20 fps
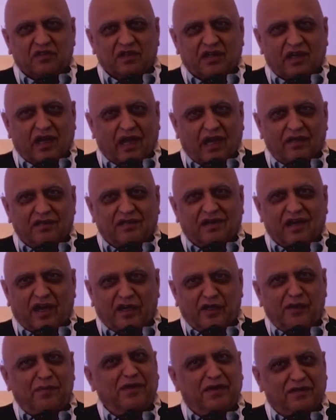
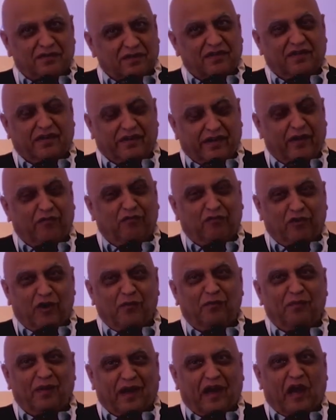Kahneman, the great
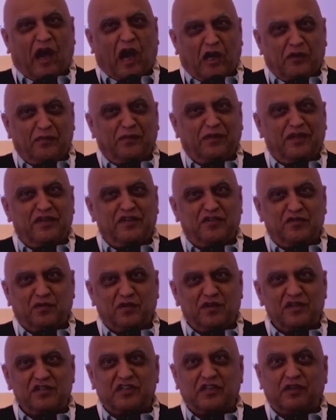work by Kahneman and
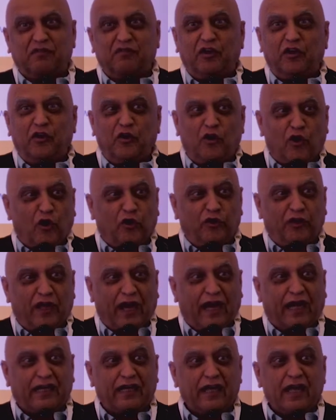Tversky, we know
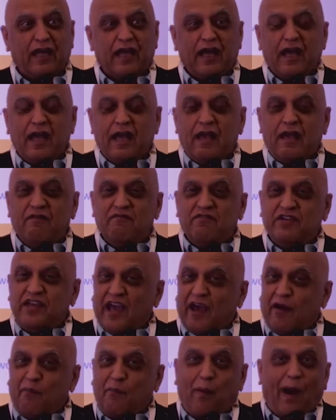that we
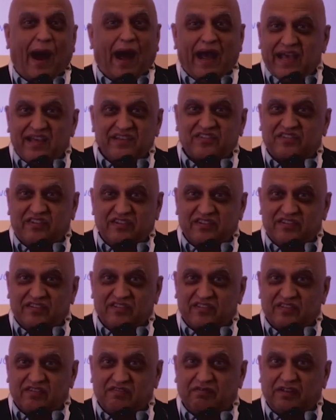have
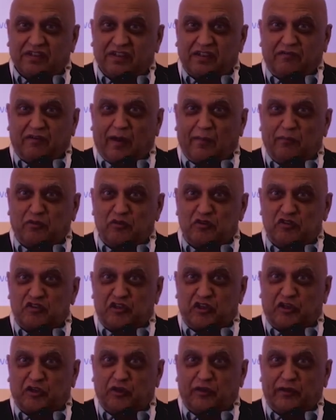biases when it comes to
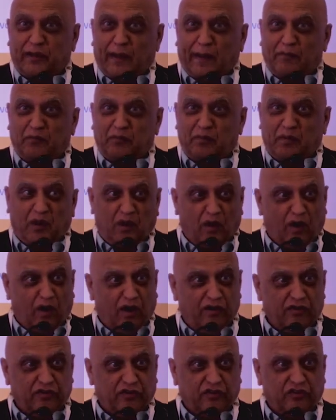stereotypes
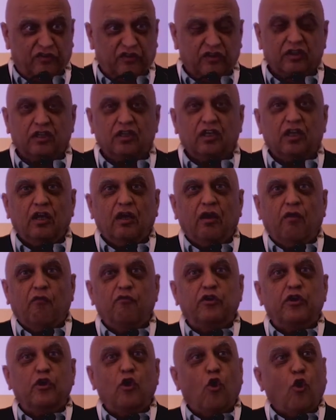because
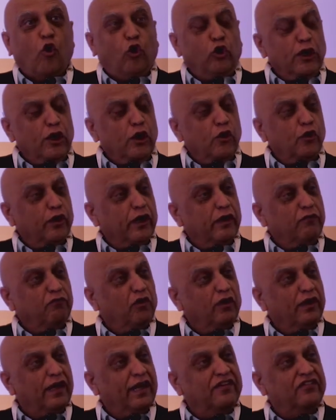we only look at
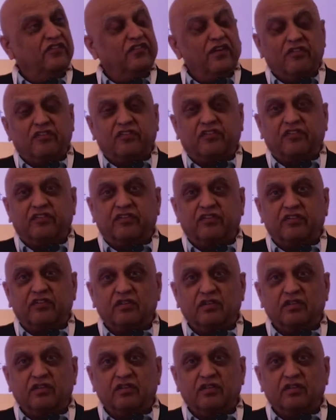what exists.